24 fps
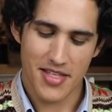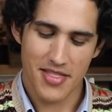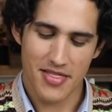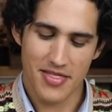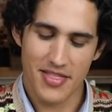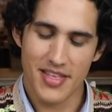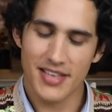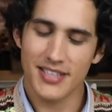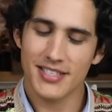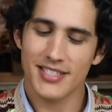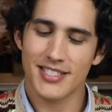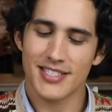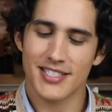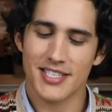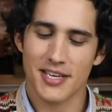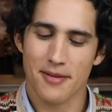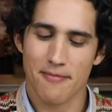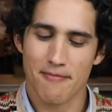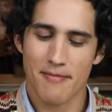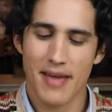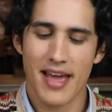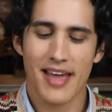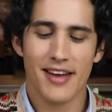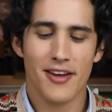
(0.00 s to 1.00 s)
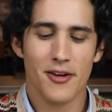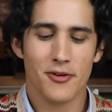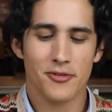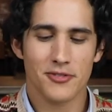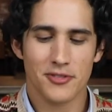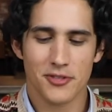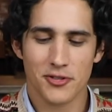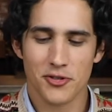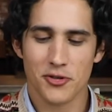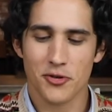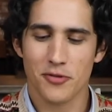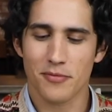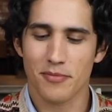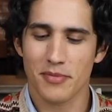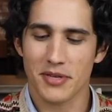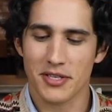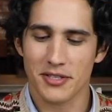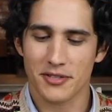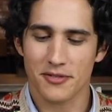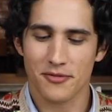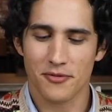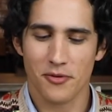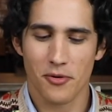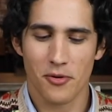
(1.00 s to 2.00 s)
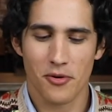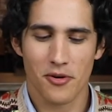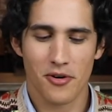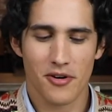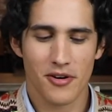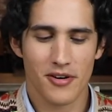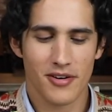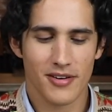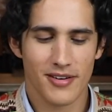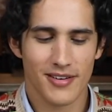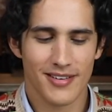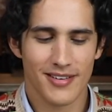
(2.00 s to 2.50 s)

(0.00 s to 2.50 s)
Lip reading: This tomato soup is for